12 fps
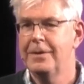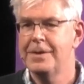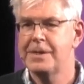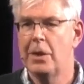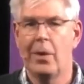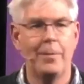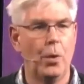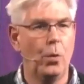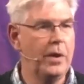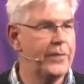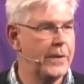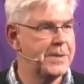So
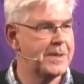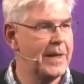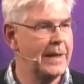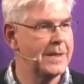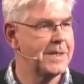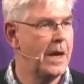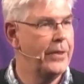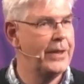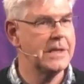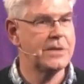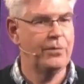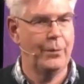all of those things are
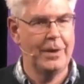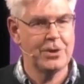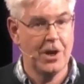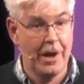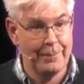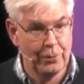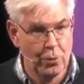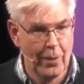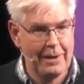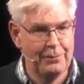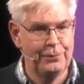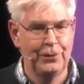things for which I'm
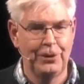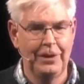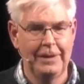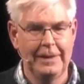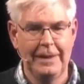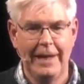grateful